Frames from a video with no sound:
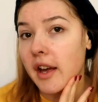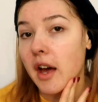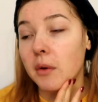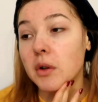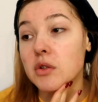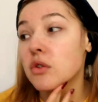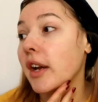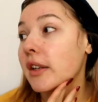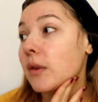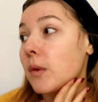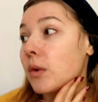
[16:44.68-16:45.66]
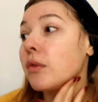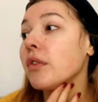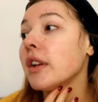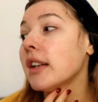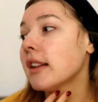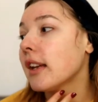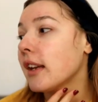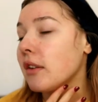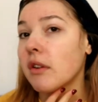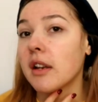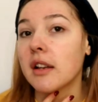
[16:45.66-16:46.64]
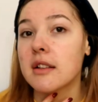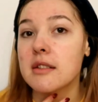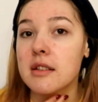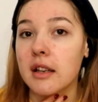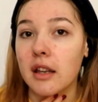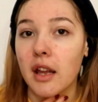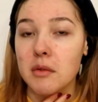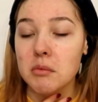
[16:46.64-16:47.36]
I will try to read the ingredients again,